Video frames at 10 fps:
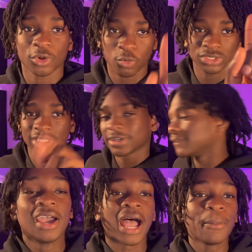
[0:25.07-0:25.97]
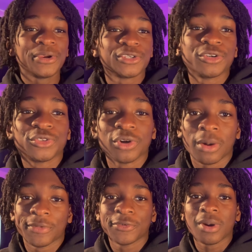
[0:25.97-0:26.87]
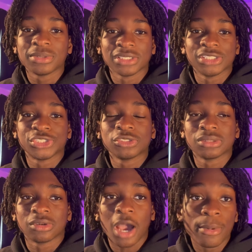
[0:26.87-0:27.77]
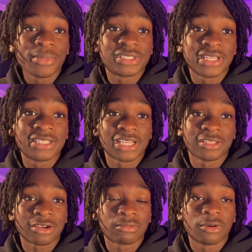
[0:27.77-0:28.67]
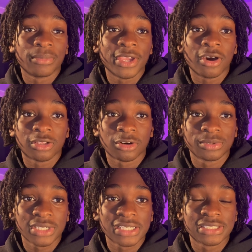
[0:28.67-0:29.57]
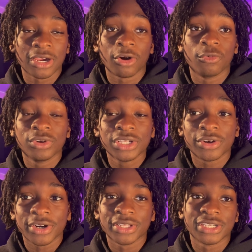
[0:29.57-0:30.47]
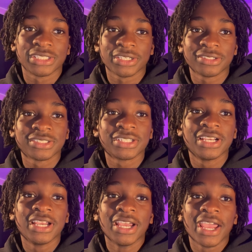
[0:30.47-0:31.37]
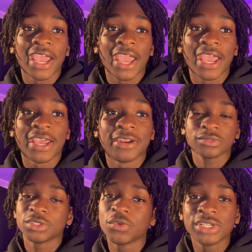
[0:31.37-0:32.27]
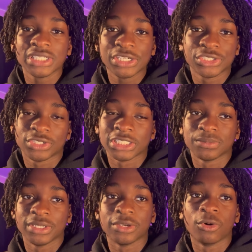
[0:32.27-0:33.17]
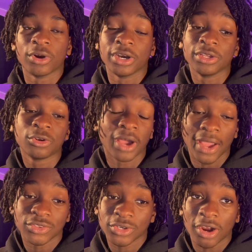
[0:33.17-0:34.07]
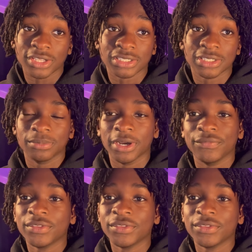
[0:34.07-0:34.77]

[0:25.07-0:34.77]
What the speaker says: One second. I'm gonna just go through a few websites and show some common mistakes that a lot of people make on their websites that are really hurting their sales. And the reason that you should trust me, or you don't have to, honestly, but